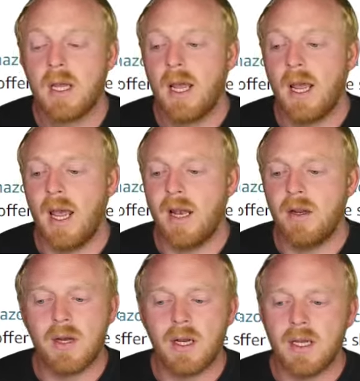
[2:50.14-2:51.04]
and
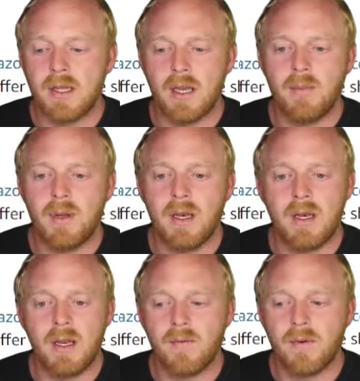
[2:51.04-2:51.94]
you can get them
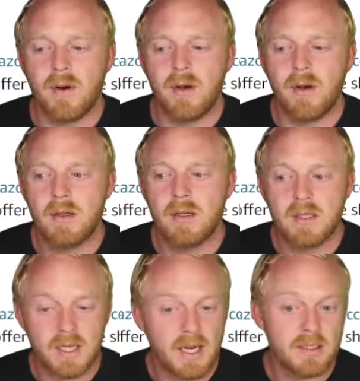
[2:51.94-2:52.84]
in different
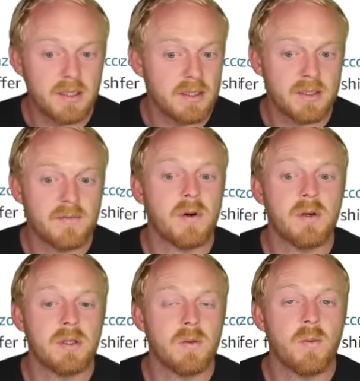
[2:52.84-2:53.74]
sizes as far
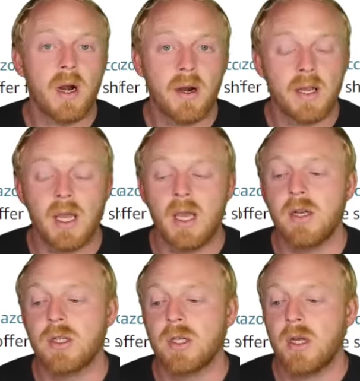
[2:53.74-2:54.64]
as the wire
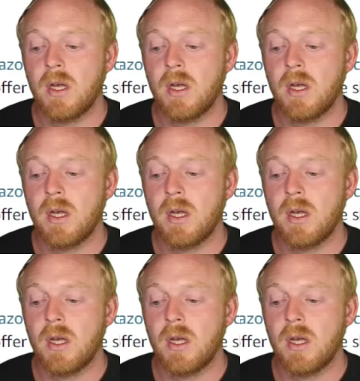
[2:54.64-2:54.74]
gauge.